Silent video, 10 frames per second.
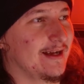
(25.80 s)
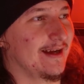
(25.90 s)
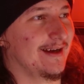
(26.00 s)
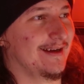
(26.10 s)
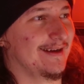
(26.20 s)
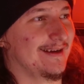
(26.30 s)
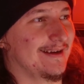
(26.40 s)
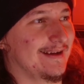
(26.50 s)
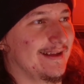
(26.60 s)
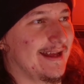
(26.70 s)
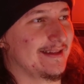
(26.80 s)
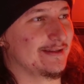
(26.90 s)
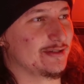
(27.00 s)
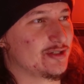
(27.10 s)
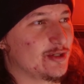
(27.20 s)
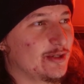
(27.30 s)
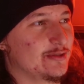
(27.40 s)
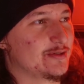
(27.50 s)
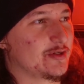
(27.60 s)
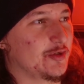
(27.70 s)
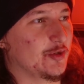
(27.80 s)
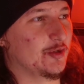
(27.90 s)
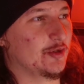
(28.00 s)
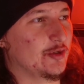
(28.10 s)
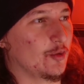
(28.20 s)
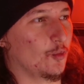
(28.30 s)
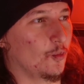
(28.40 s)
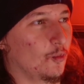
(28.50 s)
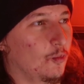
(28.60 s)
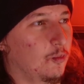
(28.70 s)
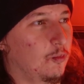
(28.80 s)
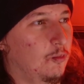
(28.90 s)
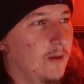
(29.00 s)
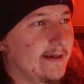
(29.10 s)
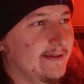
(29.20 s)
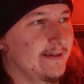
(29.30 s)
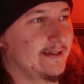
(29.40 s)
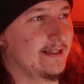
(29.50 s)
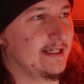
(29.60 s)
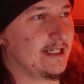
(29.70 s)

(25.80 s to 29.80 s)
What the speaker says: and the song's called Wingkawnoam.